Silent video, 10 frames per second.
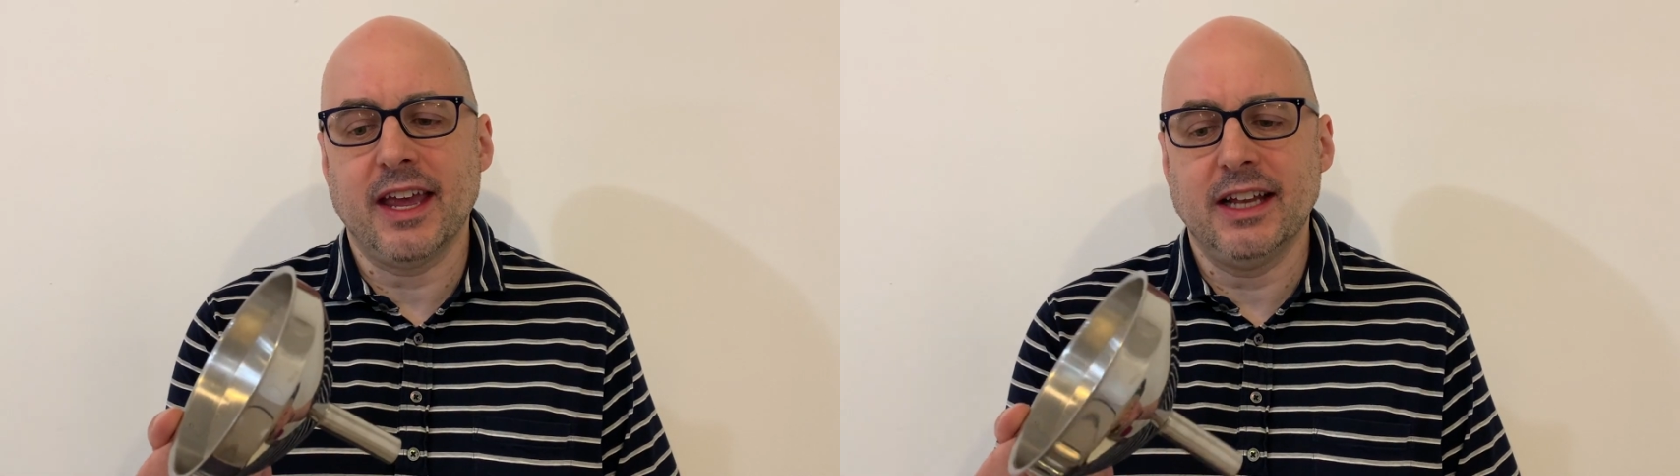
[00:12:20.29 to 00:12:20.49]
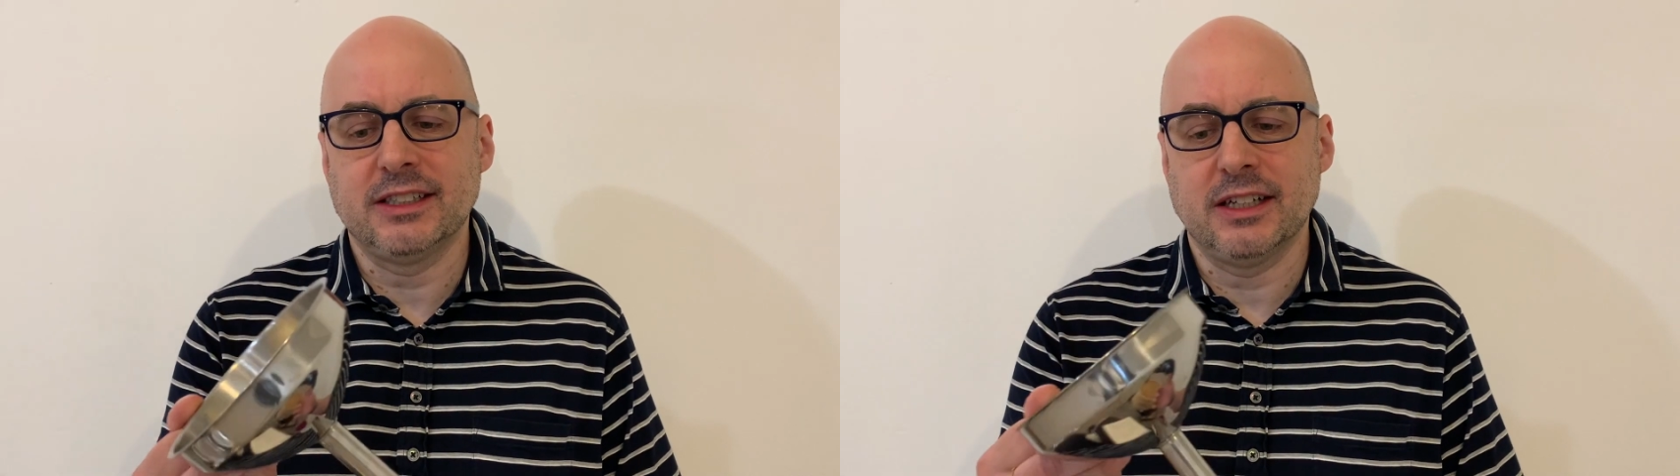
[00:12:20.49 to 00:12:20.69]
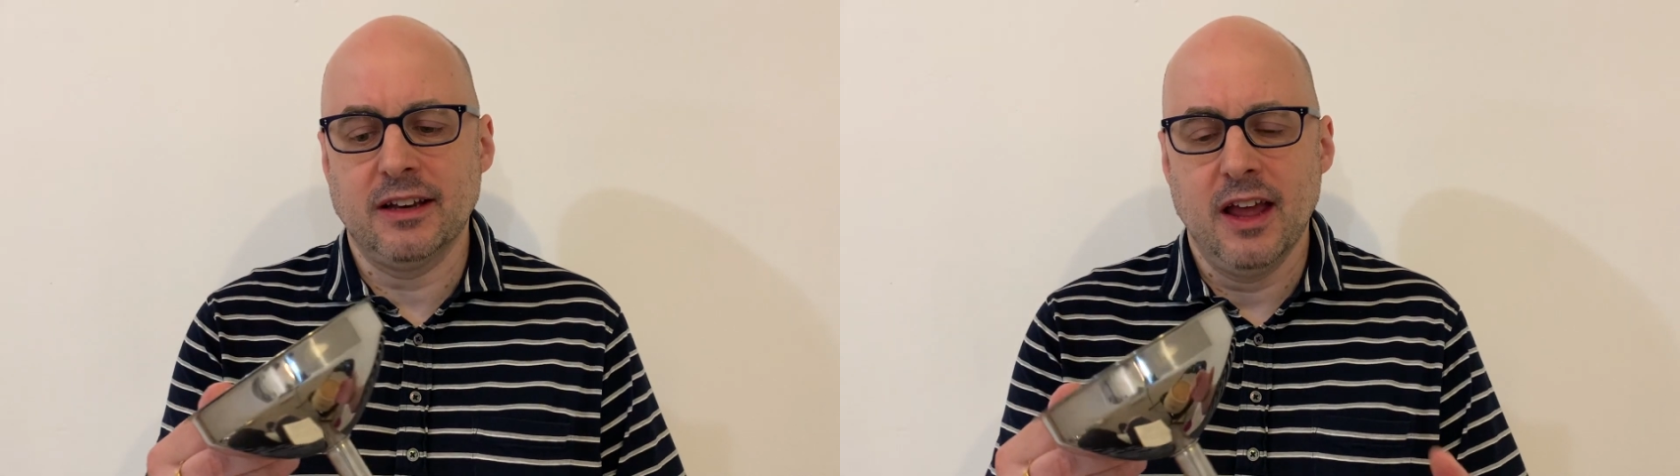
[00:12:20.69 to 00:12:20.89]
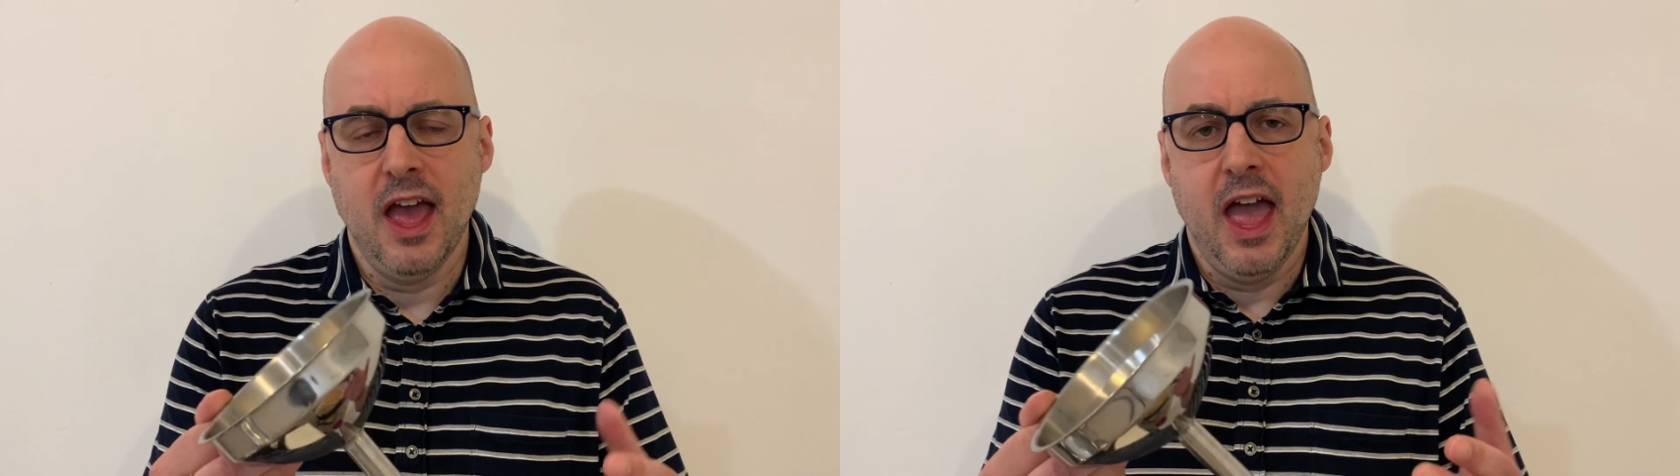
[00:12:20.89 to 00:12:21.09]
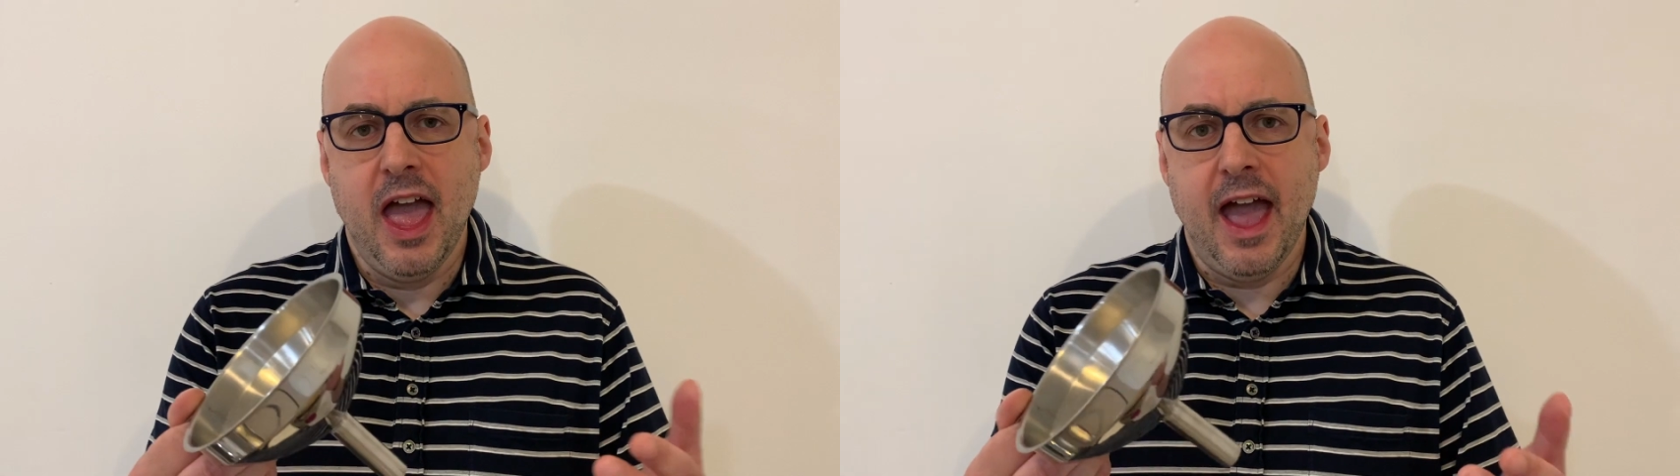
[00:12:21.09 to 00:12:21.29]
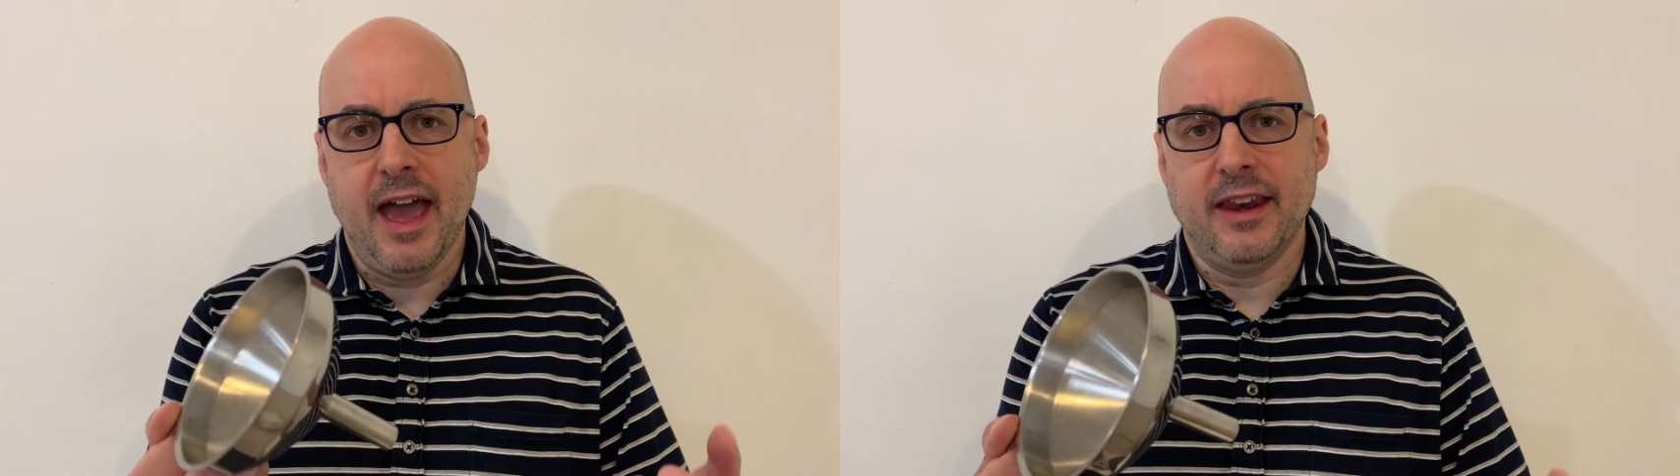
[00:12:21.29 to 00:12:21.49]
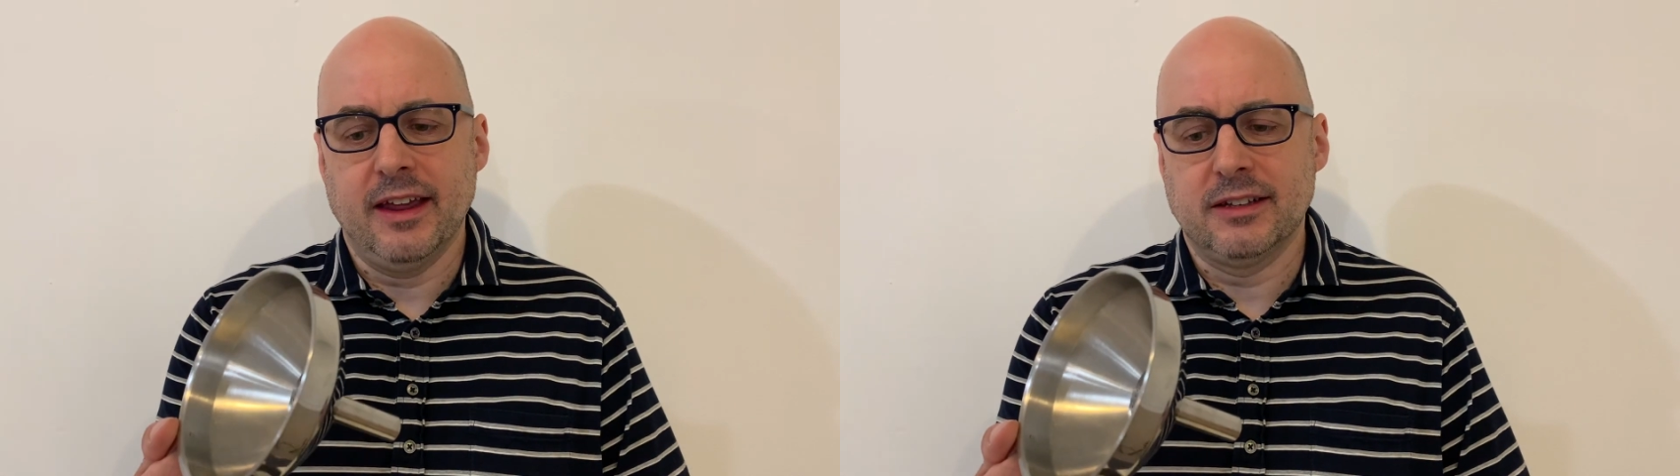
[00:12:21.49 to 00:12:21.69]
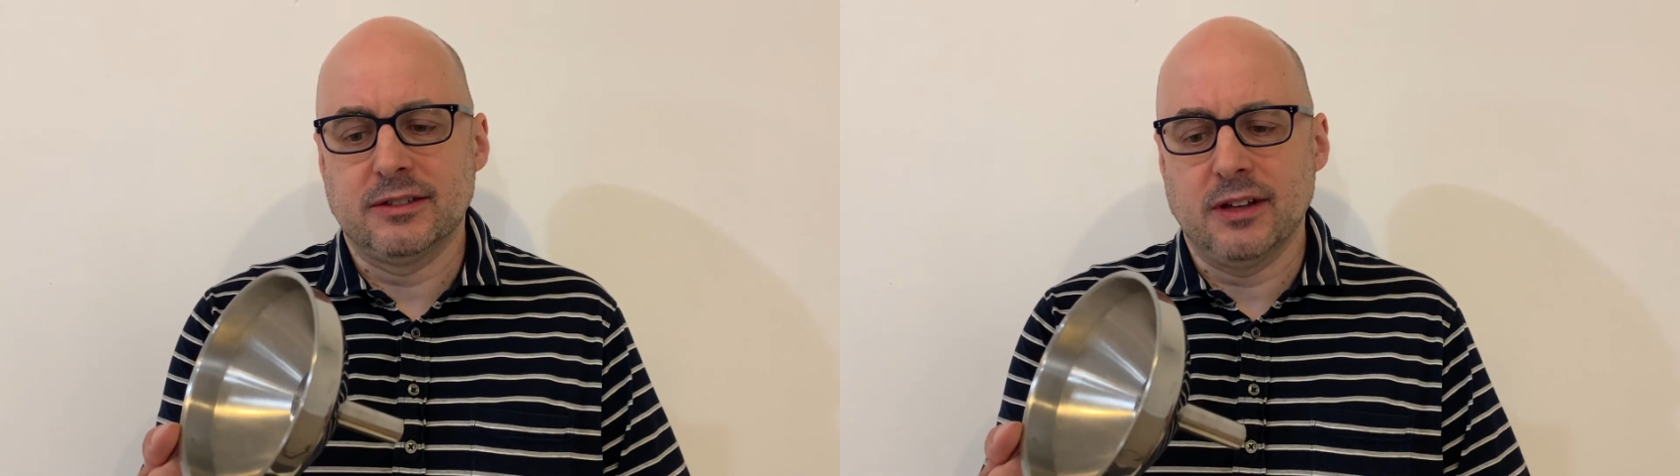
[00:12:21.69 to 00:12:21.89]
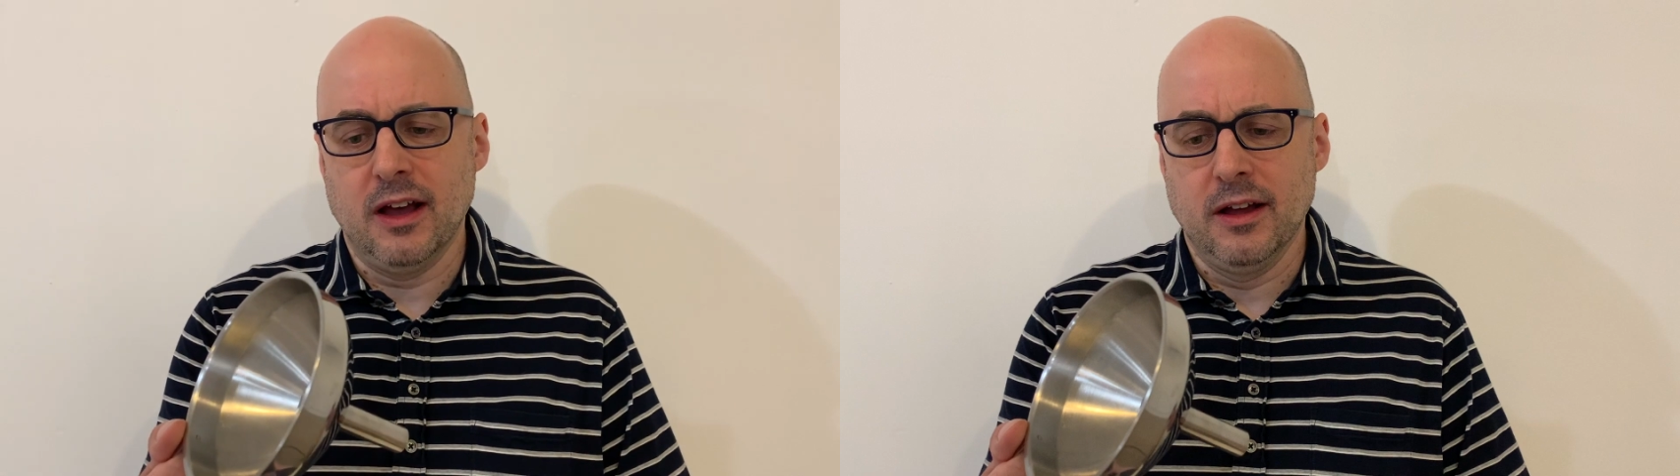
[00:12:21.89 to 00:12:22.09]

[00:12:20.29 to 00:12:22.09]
kitchen, and it's